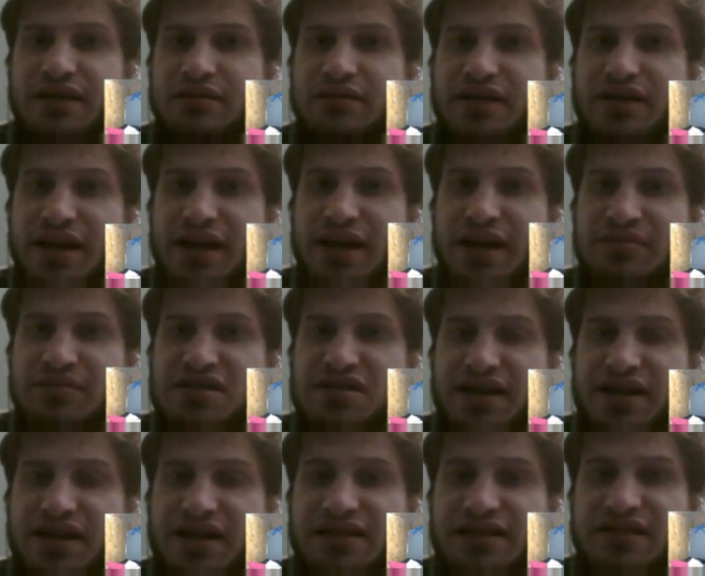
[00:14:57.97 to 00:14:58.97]
game
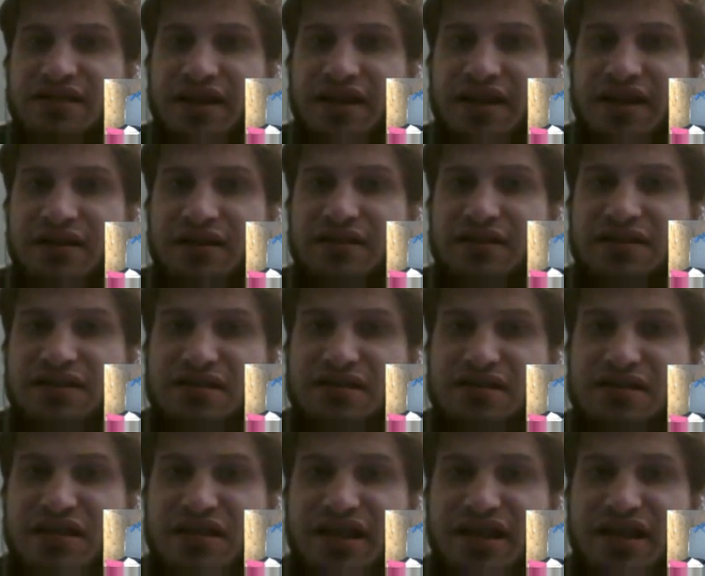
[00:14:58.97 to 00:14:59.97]
state data it doesn't
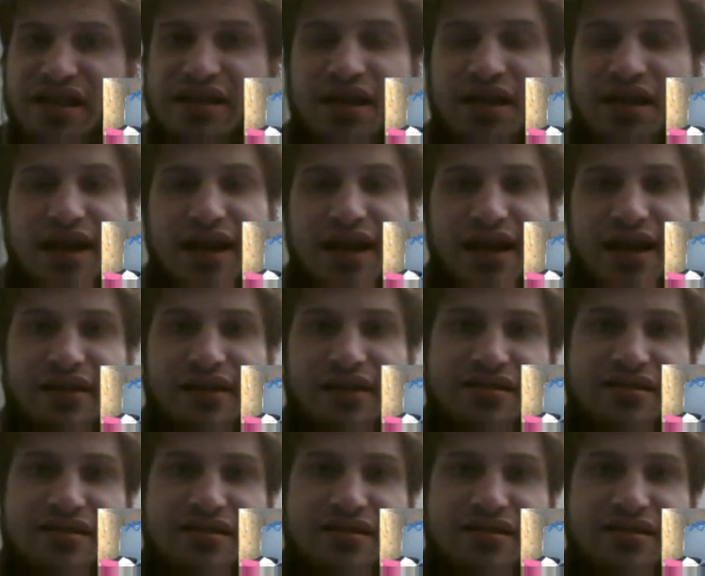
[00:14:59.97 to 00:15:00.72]
need, and this